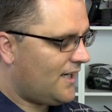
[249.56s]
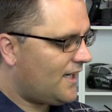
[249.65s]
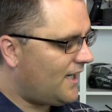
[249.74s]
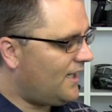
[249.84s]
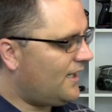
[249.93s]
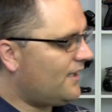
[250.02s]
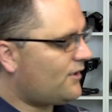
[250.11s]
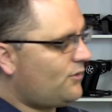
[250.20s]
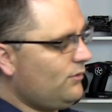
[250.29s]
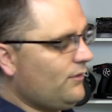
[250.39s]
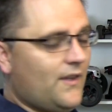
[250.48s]
A
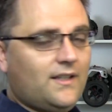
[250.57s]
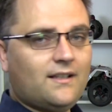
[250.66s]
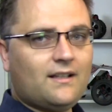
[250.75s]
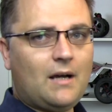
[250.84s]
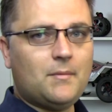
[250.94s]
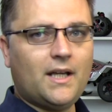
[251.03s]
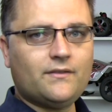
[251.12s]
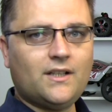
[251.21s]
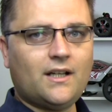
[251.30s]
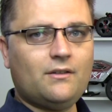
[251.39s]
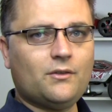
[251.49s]
cool thing that ARRMA have
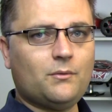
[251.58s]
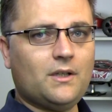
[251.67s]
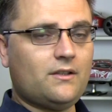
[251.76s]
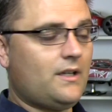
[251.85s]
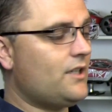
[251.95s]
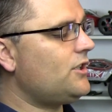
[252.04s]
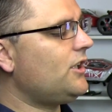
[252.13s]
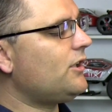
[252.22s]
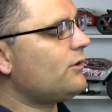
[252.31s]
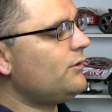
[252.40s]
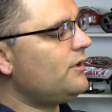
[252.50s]
done here as well is they actually
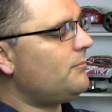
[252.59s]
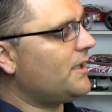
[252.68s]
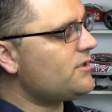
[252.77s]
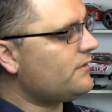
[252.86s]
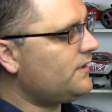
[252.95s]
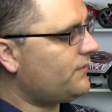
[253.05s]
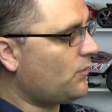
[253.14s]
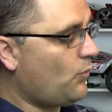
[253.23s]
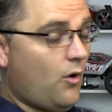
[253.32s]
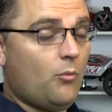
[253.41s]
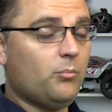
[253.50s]
include a bunch of different
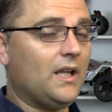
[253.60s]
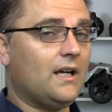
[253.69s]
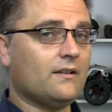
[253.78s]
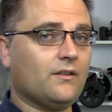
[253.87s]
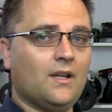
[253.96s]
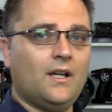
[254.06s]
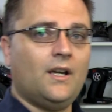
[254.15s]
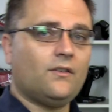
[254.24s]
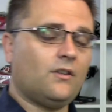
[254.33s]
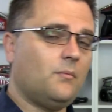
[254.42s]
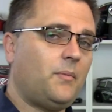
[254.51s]
wall plugs.
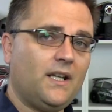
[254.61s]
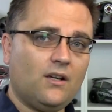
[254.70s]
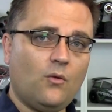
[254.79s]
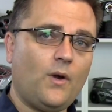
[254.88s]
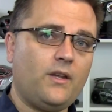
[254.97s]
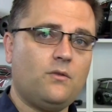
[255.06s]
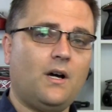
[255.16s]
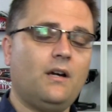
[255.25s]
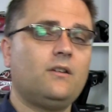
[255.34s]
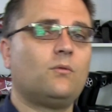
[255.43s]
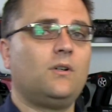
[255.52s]
So depending on where you
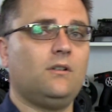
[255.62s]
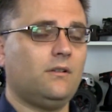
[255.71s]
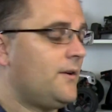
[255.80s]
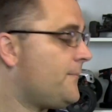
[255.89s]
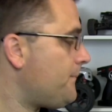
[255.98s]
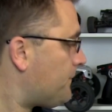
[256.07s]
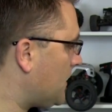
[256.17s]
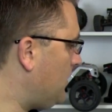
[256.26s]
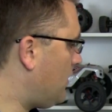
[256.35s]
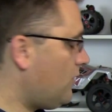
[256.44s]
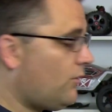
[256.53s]
are in the world,
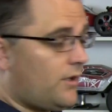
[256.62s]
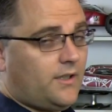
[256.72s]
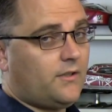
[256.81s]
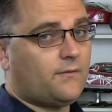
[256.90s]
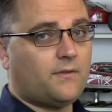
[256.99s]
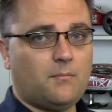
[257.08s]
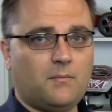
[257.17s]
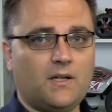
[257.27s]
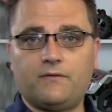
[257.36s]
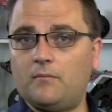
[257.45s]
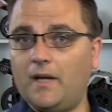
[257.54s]
you can order this from
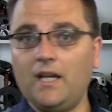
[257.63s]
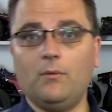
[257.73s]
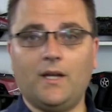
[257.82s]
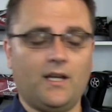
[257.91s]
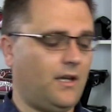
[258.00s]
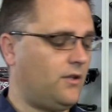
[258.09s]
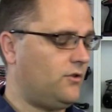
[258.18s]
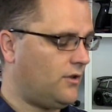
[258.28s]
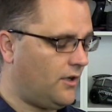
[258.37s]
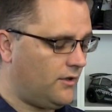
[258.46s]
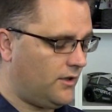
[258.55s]
anywhere, and you
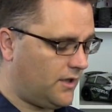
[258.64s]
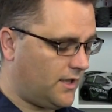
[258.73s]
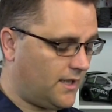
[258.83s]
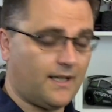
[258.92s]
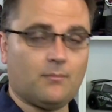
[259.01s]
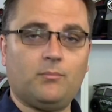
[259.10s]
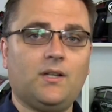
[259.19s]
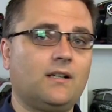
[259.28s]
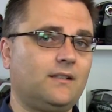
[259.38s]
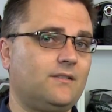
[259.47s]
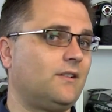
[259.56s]
know that you're going to get a
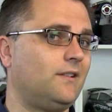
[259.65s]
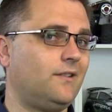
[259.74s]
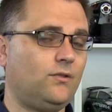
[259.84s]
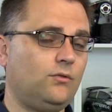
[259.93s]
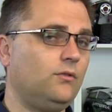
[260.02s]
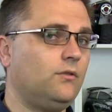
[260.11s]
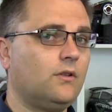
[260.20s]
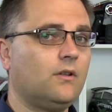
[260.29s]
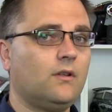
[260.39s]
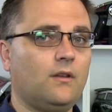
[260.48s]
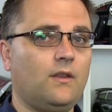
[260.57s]
plug that's going to suit
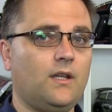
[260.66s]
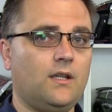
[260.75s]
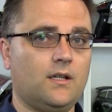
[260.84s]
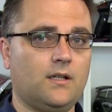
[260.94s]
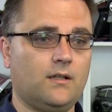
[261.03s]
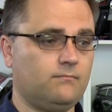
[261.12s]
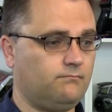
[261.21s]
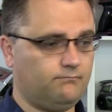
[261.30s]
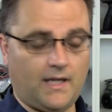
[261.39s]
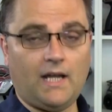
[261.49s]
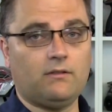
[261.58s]
the
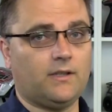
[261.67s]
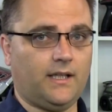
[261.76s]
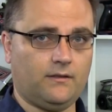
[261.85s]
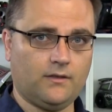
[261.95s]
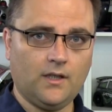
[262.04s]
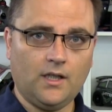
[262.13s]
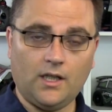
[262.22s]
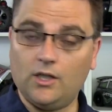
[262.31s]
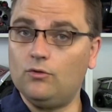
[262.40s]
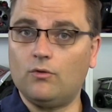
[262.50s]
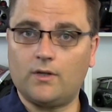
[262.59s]
outlet
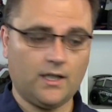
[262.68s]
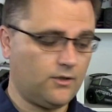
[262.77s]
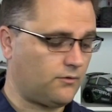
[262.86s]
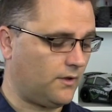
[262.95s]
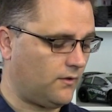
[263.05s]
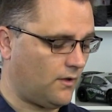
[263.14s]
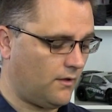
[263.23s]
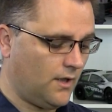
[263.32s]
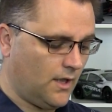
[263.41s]
in your country. So